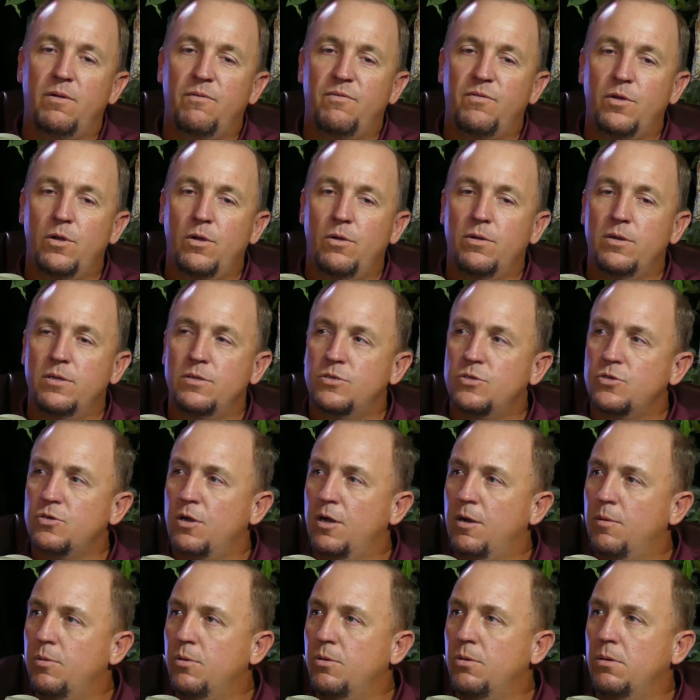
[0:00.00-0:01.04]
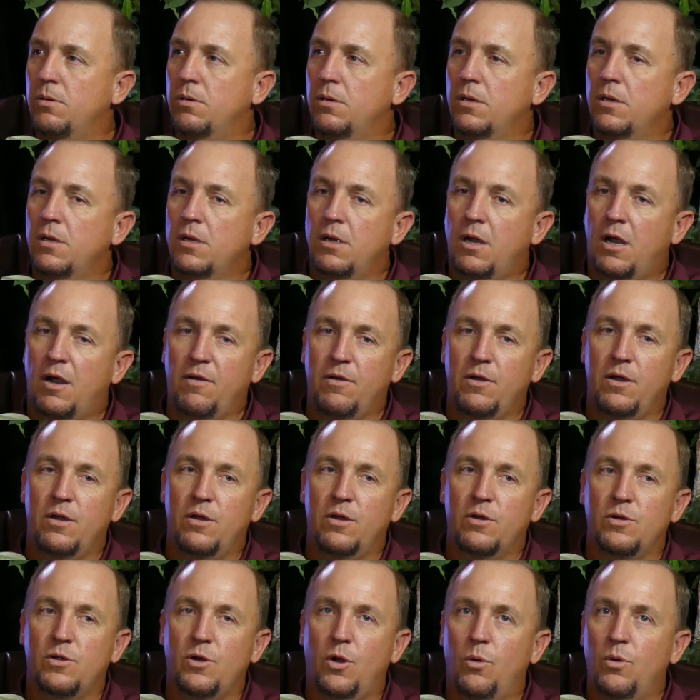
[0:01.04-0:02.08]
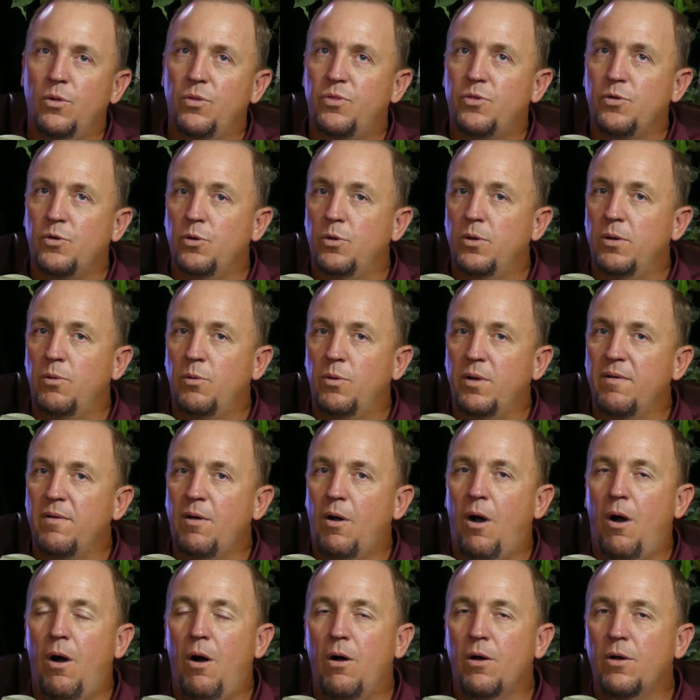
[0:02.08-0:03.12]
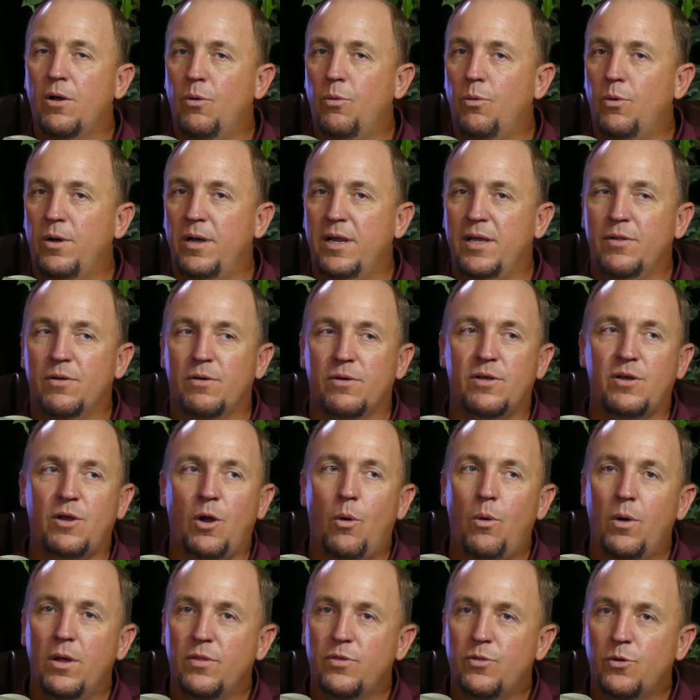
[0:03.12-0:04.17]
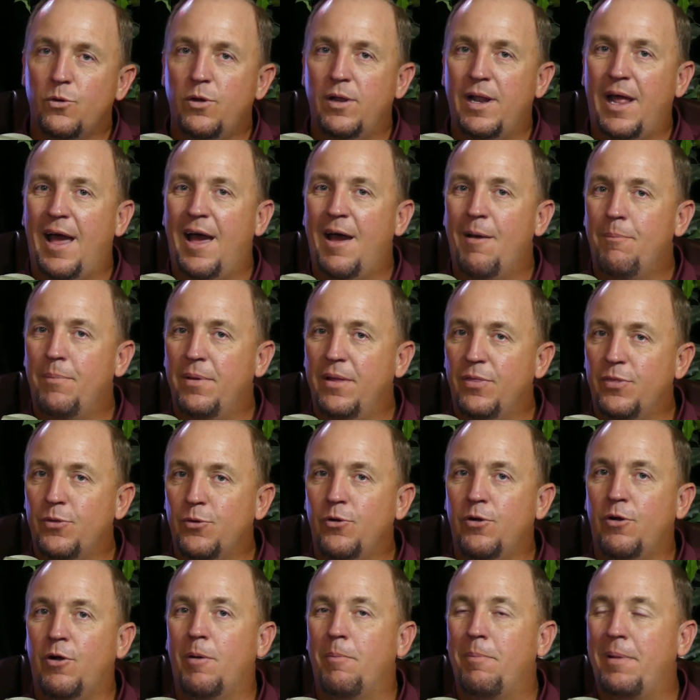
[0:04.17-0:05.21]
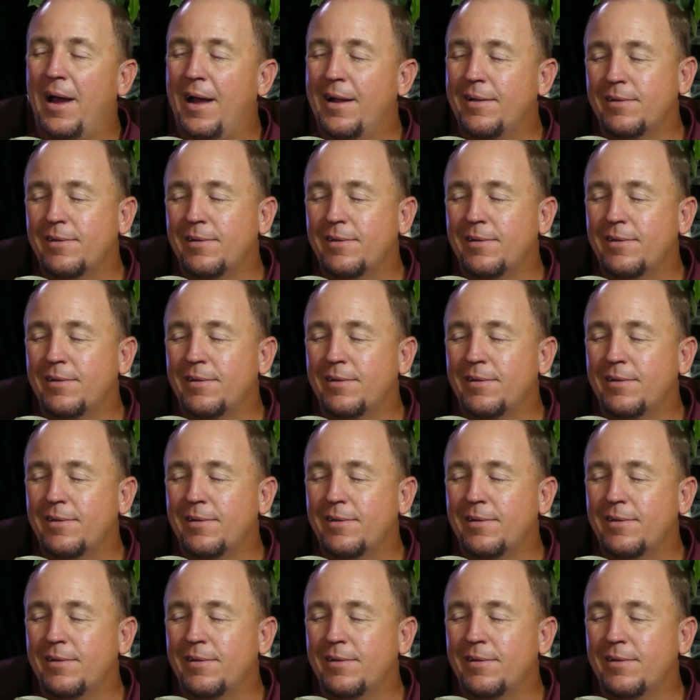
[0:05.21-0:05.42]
you're in trouble or you're going through it, we're either going through it, have been through it, or about to